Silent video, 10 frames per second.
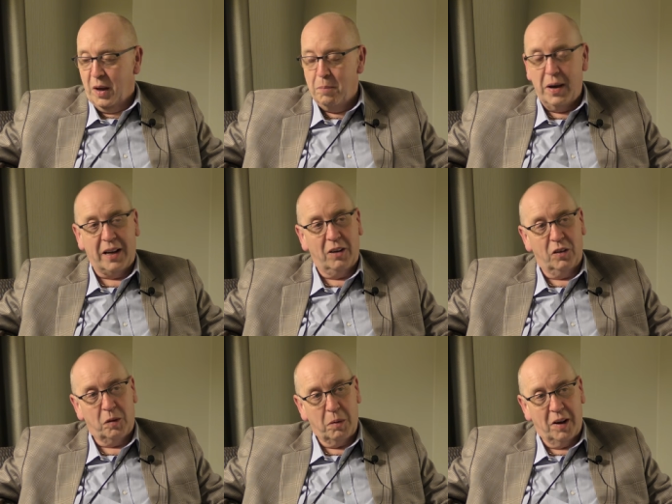a metal
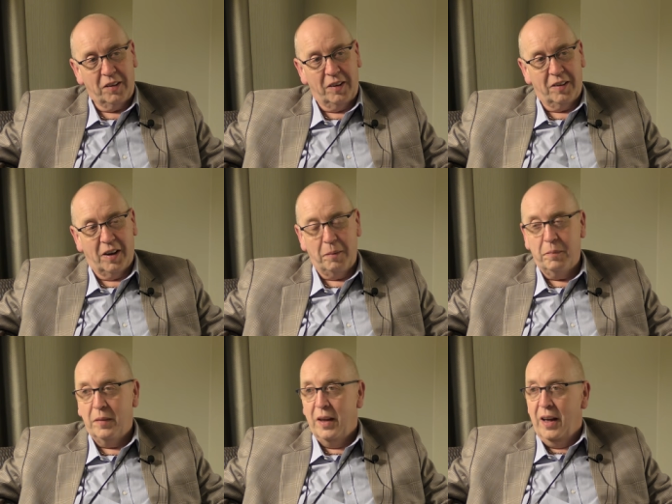splicing tape,
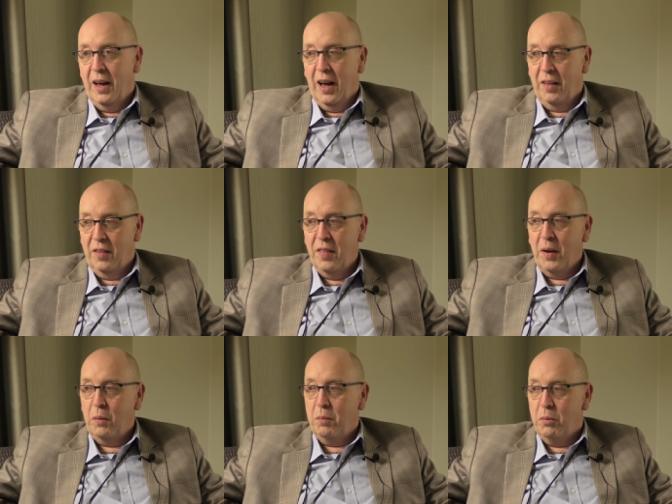and then
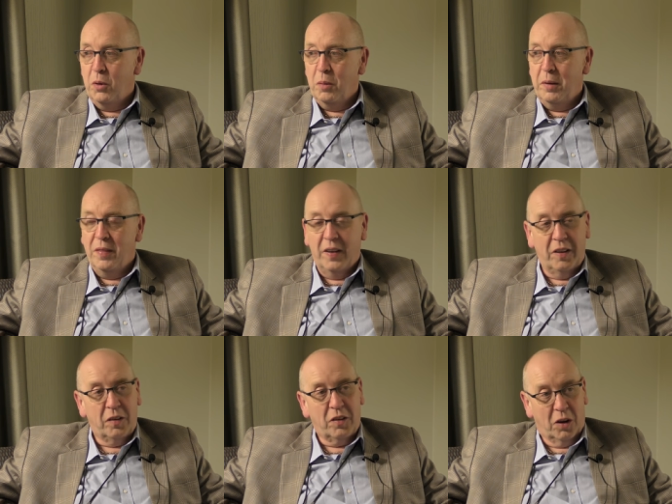they would put them in
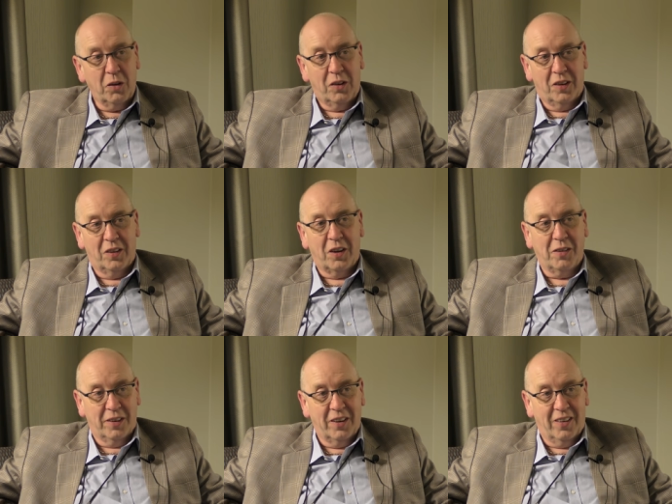these toasters
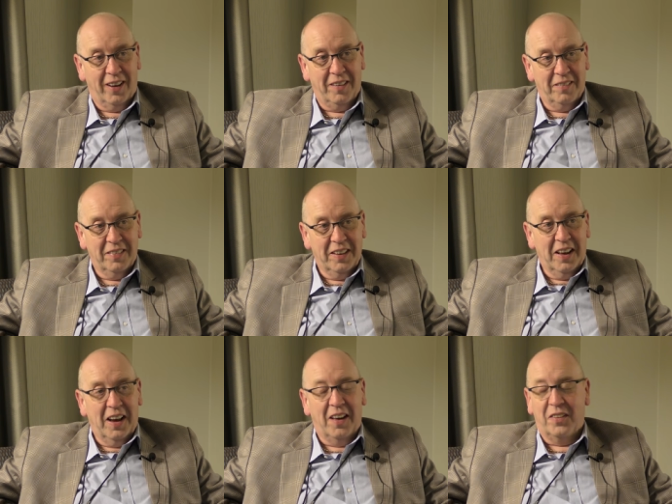overnight,
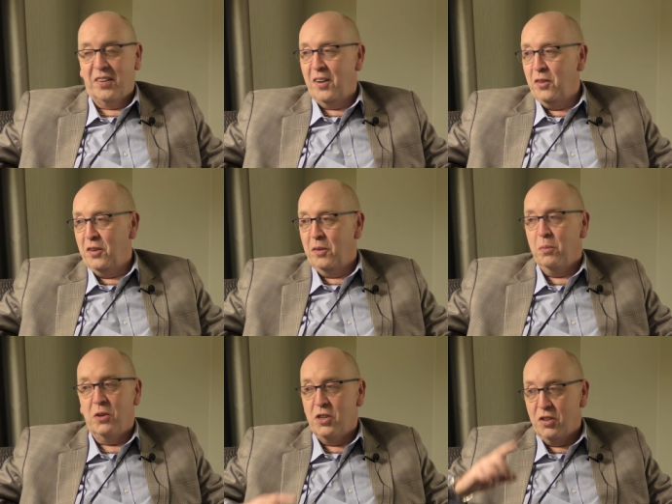and the toasters
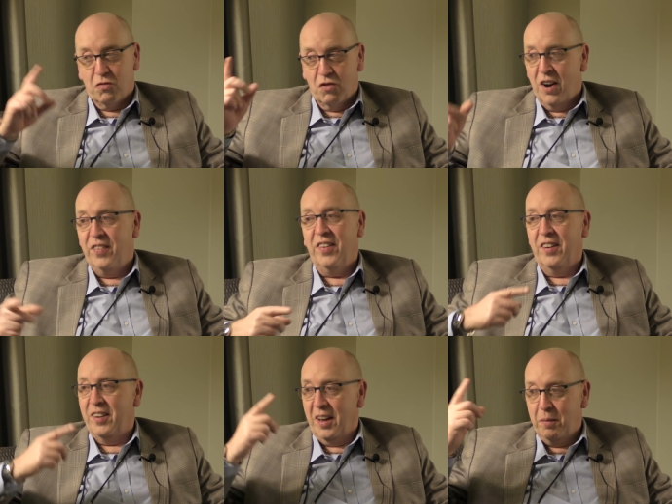would just run the
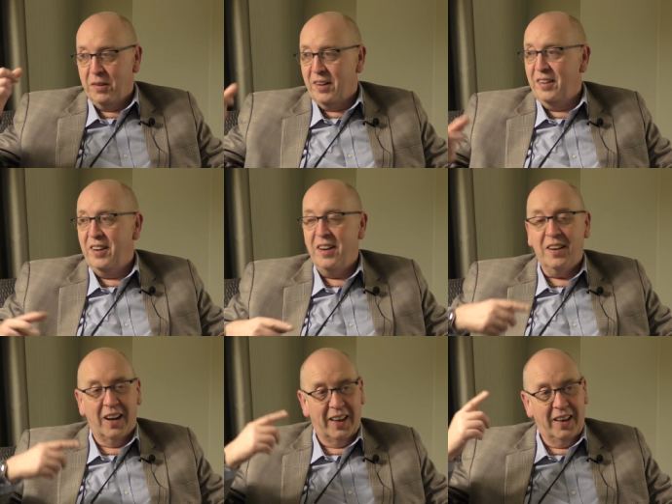tapes
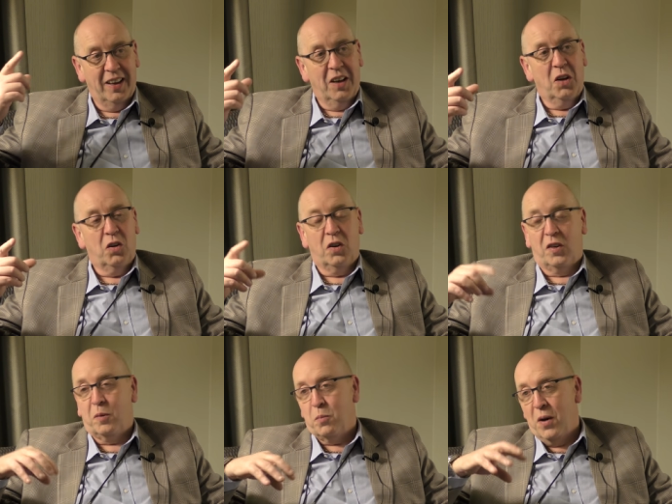continually to
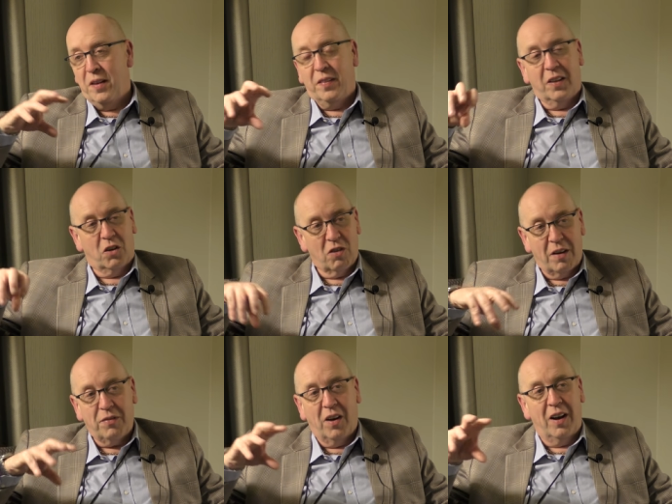spread the
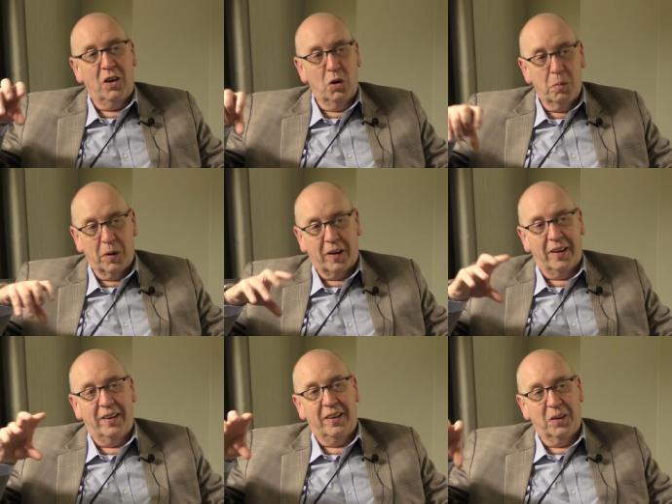graphite
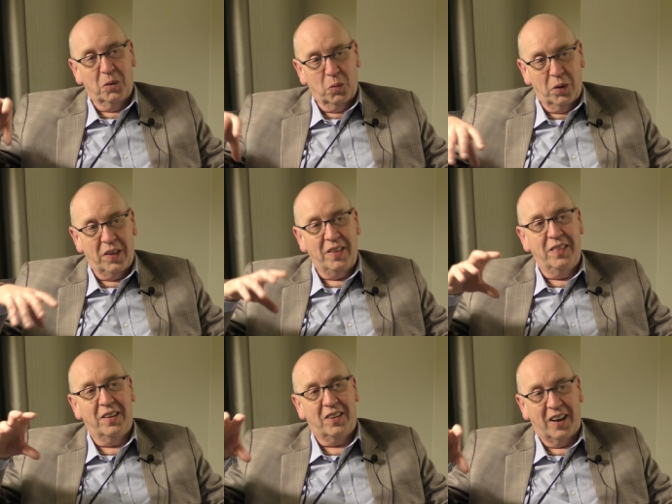lubricant within
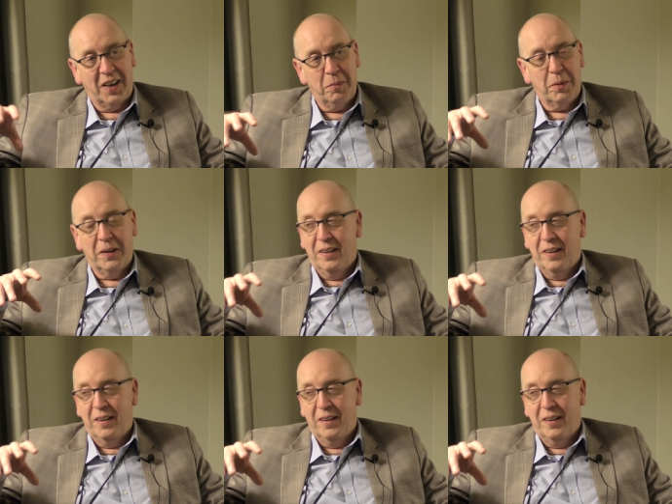the tape